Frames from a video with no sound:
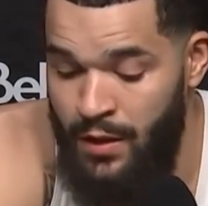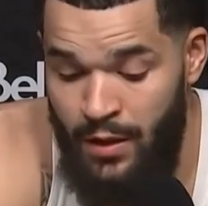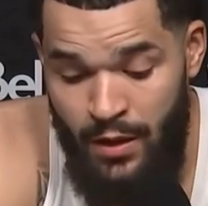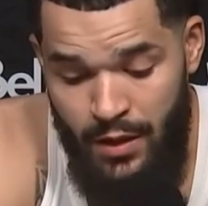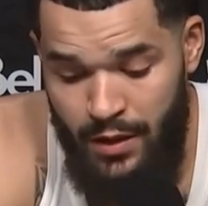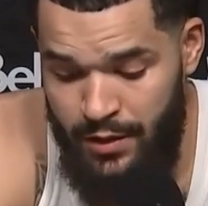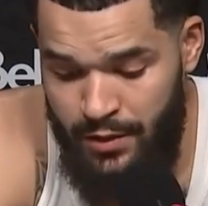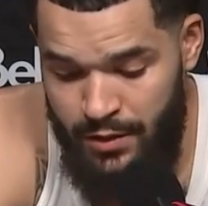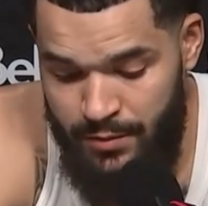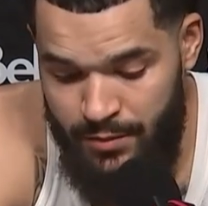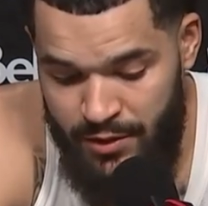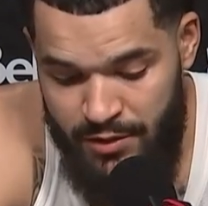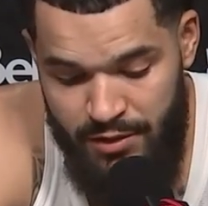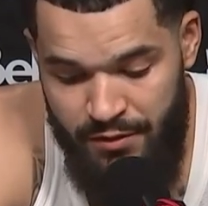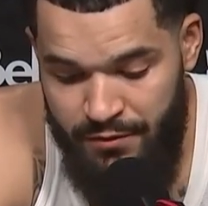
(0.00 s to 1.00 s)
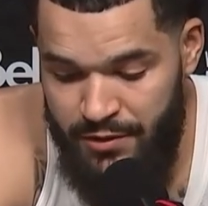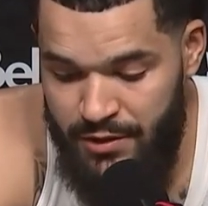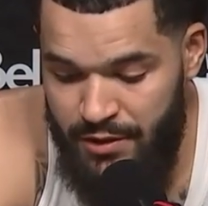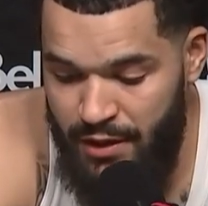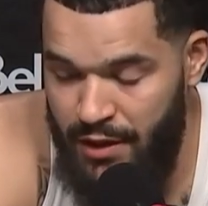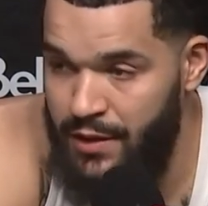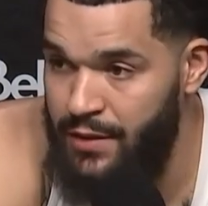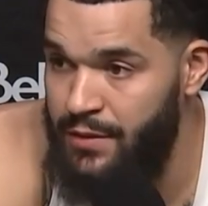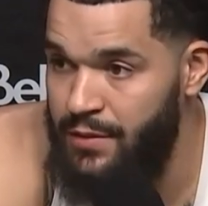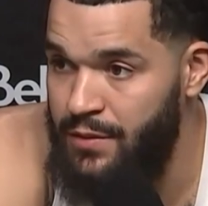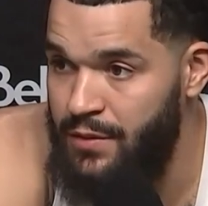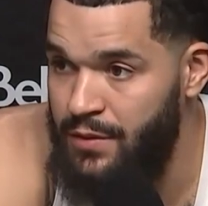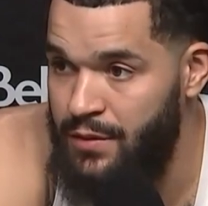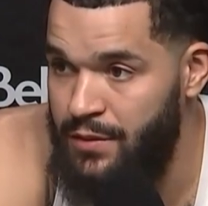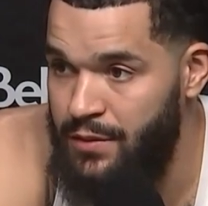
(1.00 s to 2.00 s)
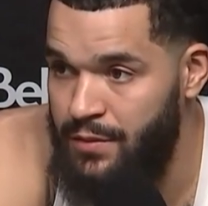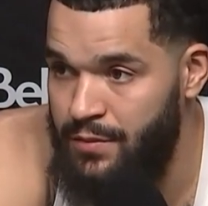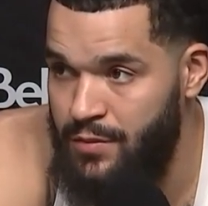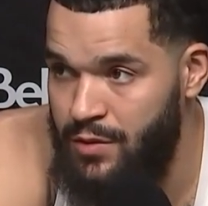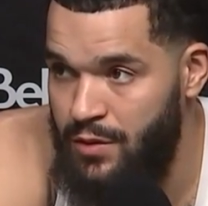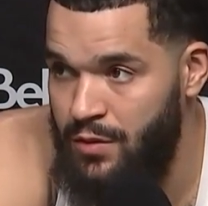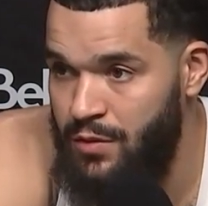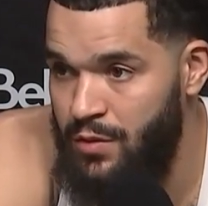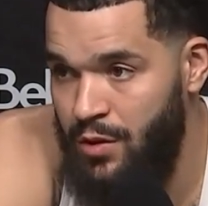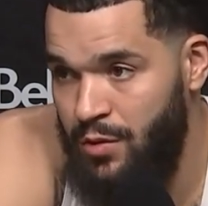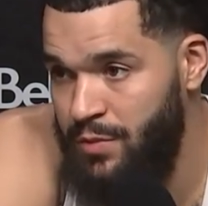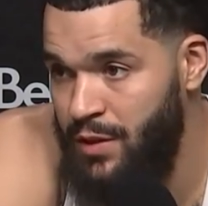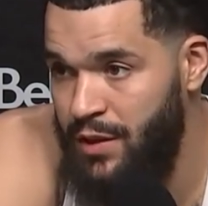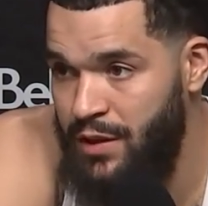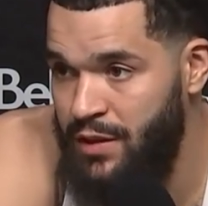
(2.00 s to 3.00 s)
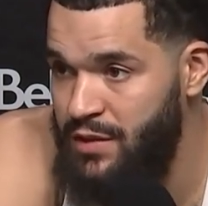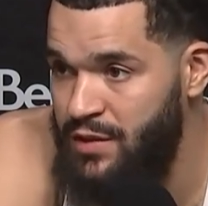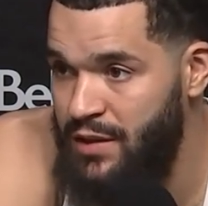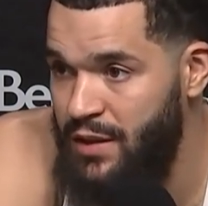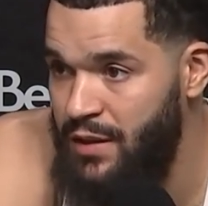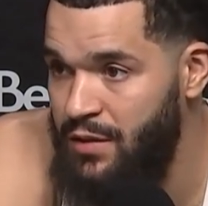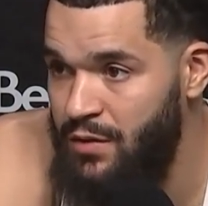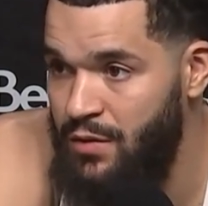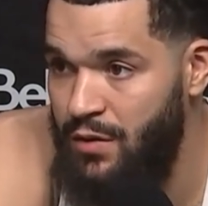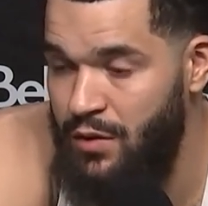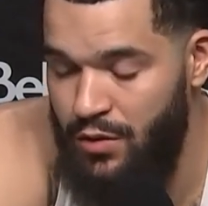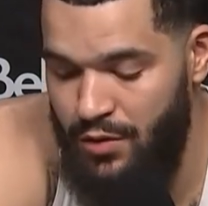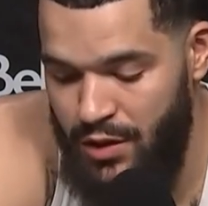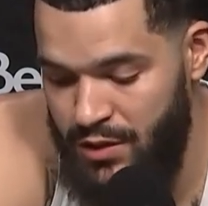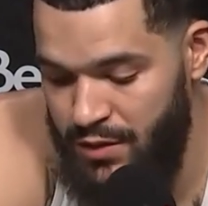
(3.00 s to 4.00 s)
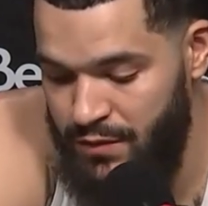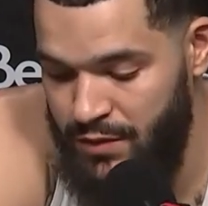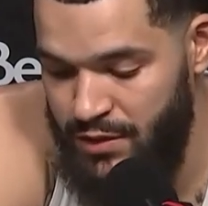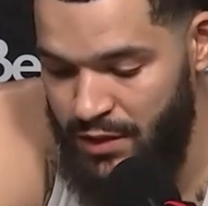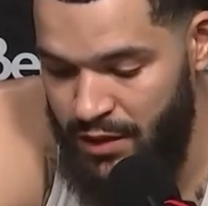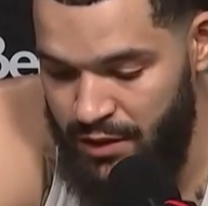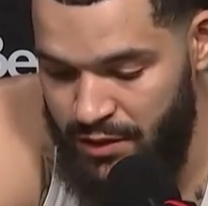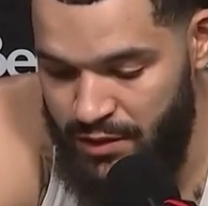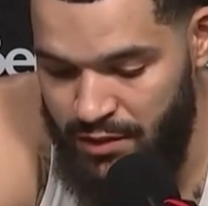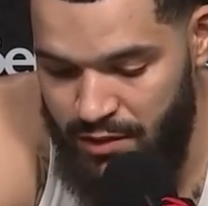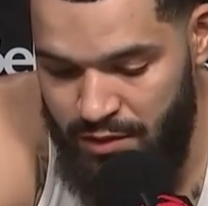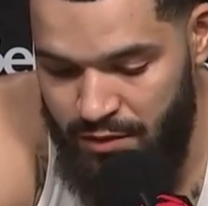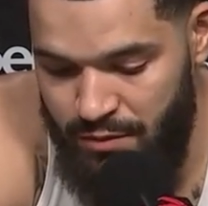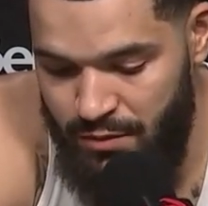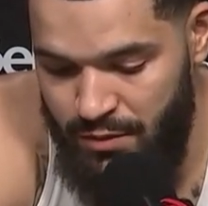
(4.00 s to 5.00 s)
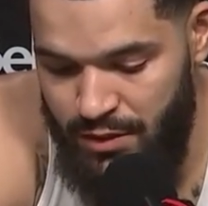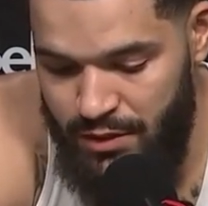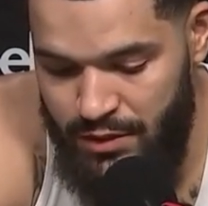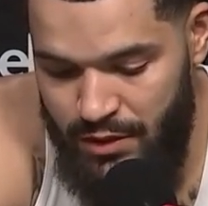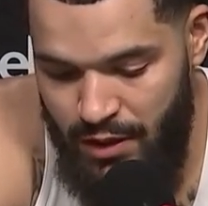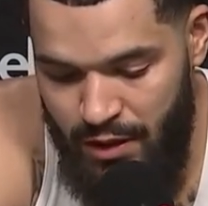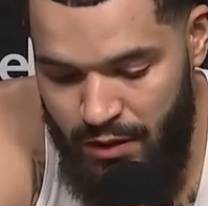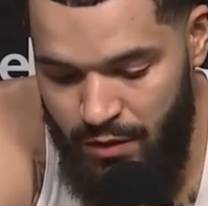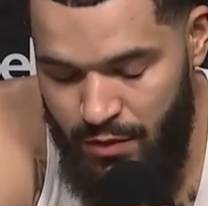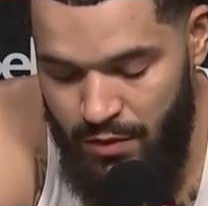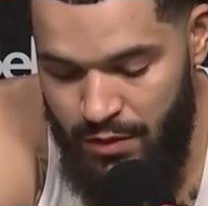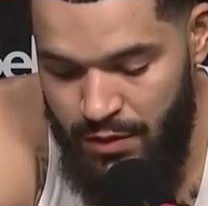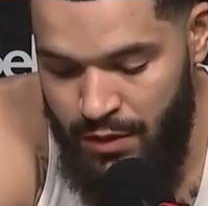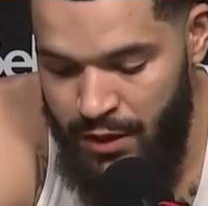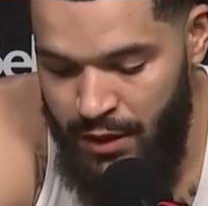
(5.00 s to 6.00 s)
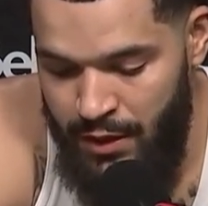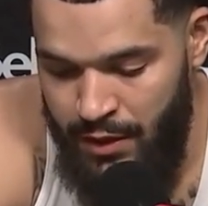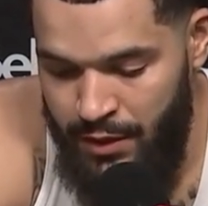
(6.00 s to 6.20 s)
It didn't look much different tonight. So you hope that he can stay, you know, aggressive and stay consistent with what he's got going.